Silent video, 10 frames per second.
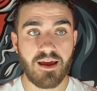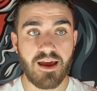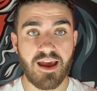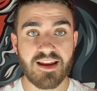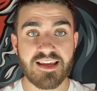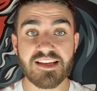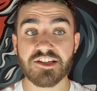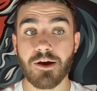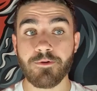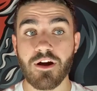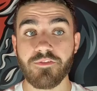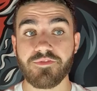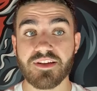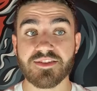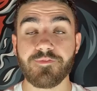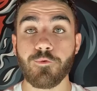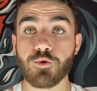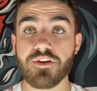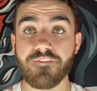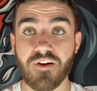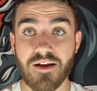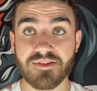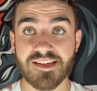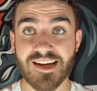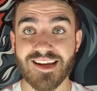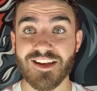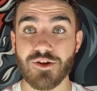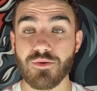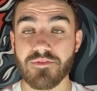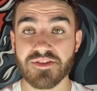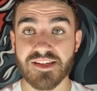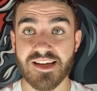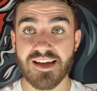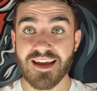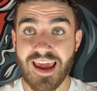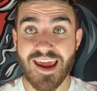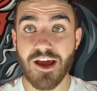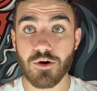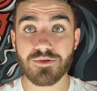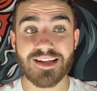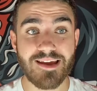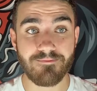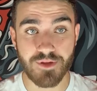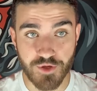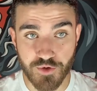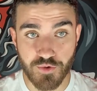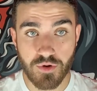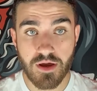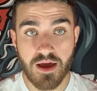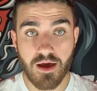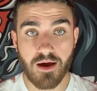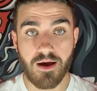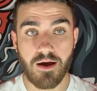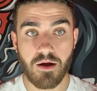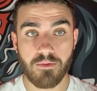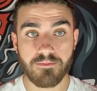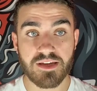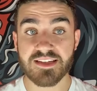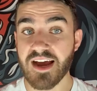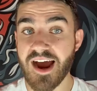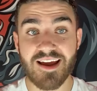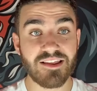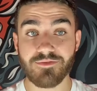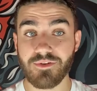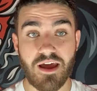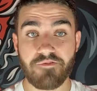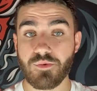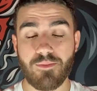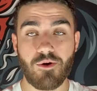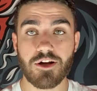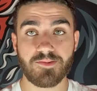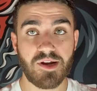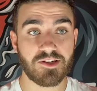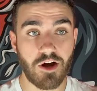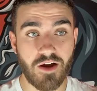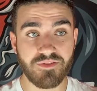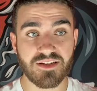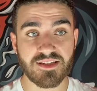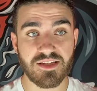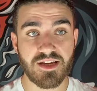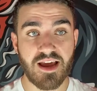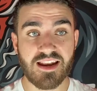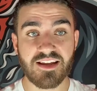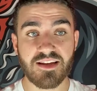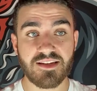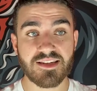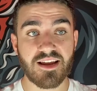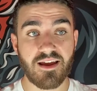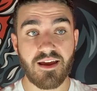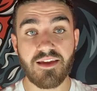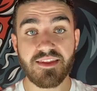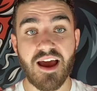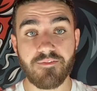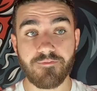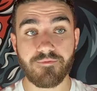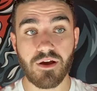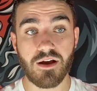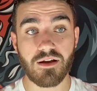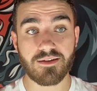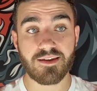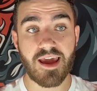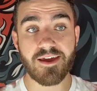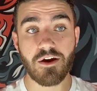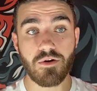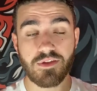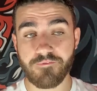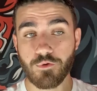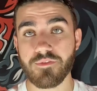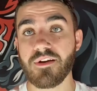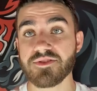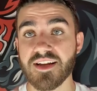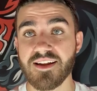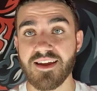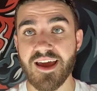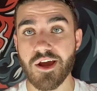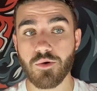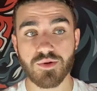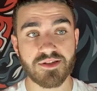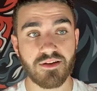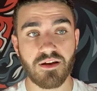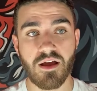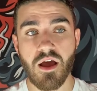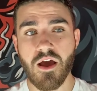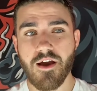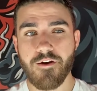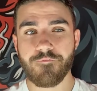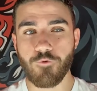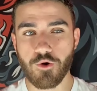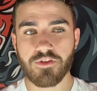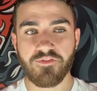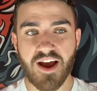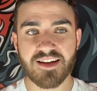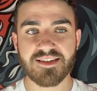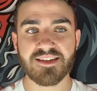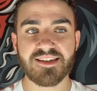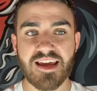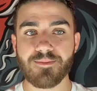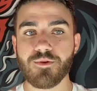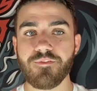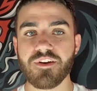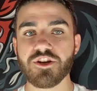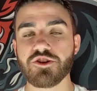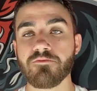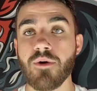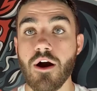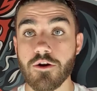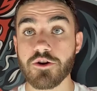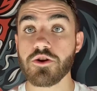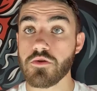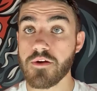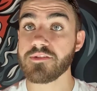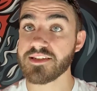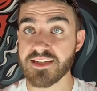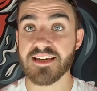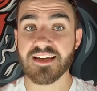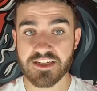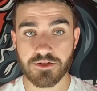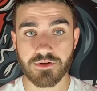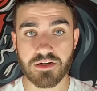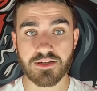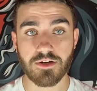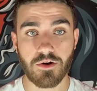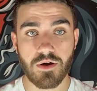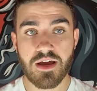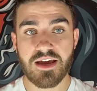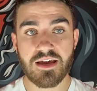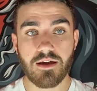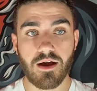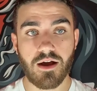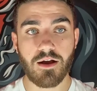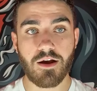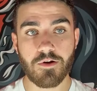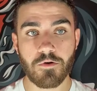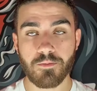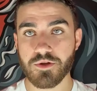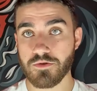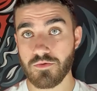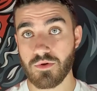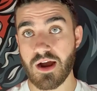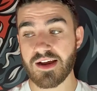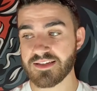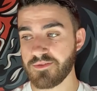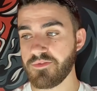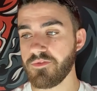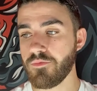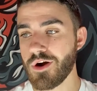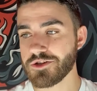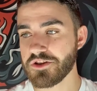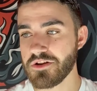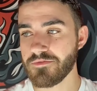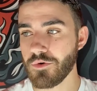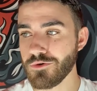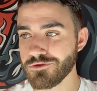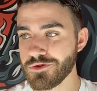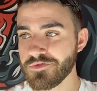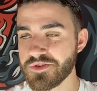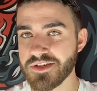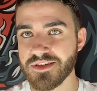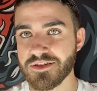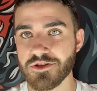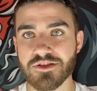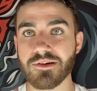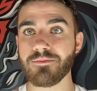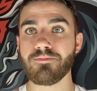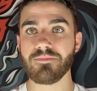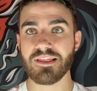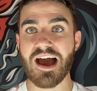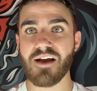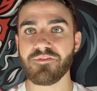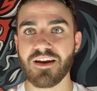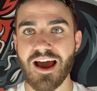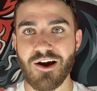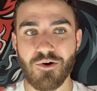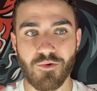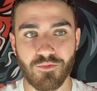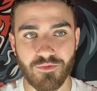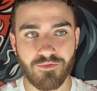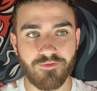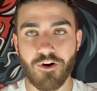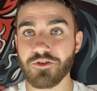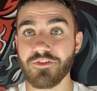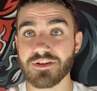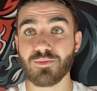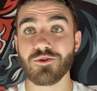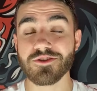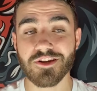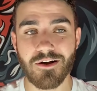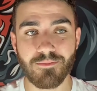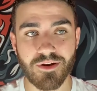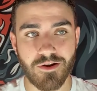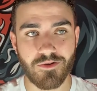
And he's coming off his 45-second UFC KO debut. He's a high-level heavyweight prospect, obviously, and that KO, that 45-second KO, was the 4th fastest debut finish in modern UFC history. So I don't know about you guys if you've watched any of the old UFCs, just to laugh at how far the sport has come, but